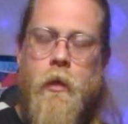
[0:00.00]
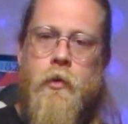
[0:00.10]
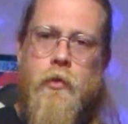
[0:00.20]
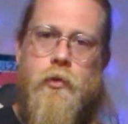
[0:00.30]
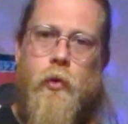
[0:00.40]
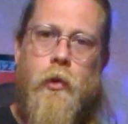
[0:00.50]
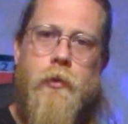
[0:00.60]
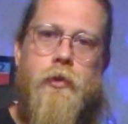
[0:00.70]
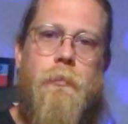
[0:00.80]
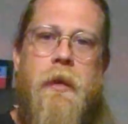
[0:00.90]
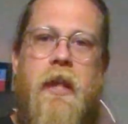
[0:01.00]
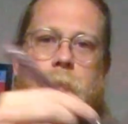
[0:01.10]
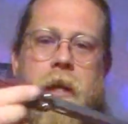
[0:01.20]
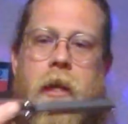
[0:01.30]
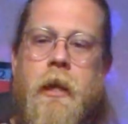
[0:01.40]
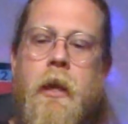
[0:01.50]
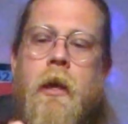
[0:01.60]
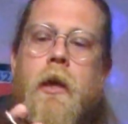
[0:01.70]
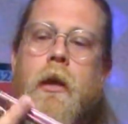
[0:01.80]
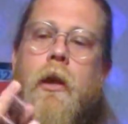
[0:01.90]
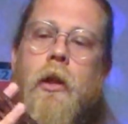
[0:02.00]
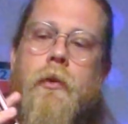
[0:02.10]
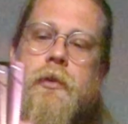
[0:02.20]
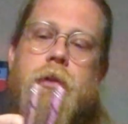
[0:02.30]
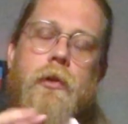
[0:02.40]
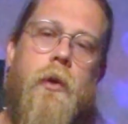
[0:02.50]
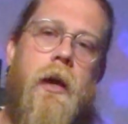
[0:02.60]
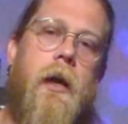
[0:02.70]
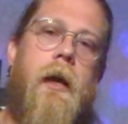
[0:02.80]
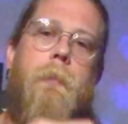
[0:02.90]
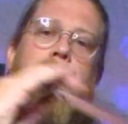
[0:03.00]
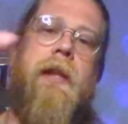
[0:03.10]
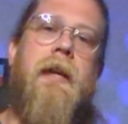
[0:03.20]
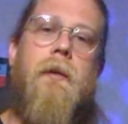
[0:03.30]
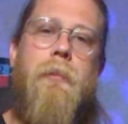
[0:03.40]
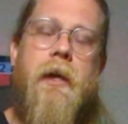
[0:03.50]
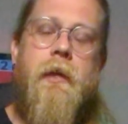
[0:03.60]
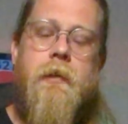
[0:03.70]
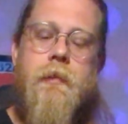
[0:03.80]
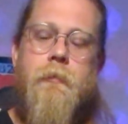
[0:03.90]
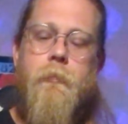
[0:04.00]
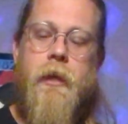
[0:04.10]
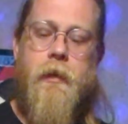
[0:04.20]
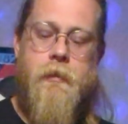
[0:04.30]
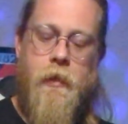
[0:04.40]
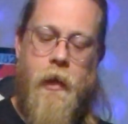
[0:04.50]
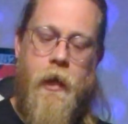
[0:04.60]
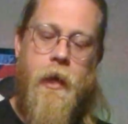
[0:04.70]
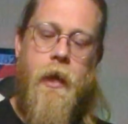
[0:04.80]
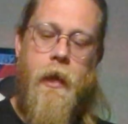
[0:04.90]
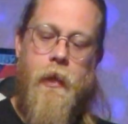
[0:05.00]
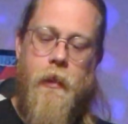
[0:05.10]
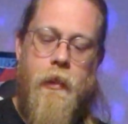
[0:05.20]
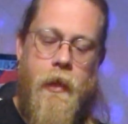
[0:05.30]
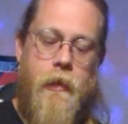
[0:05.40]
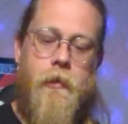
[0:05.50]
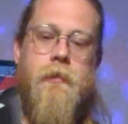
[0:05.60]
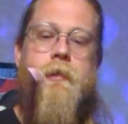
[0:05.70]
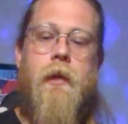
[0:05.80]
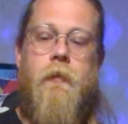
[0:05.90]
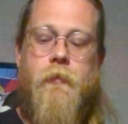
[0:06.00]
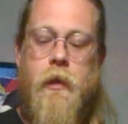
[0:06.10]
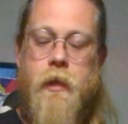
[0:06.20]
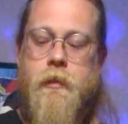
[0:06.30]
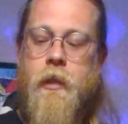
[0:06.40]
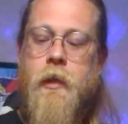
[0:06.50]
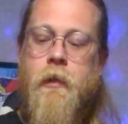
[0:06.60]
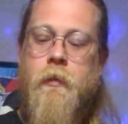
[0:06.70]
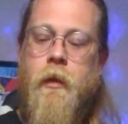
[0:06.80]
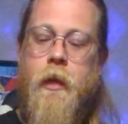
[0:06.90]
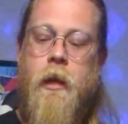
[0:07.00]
neutral to maybe close to a blade bias, but I like this knife a ton.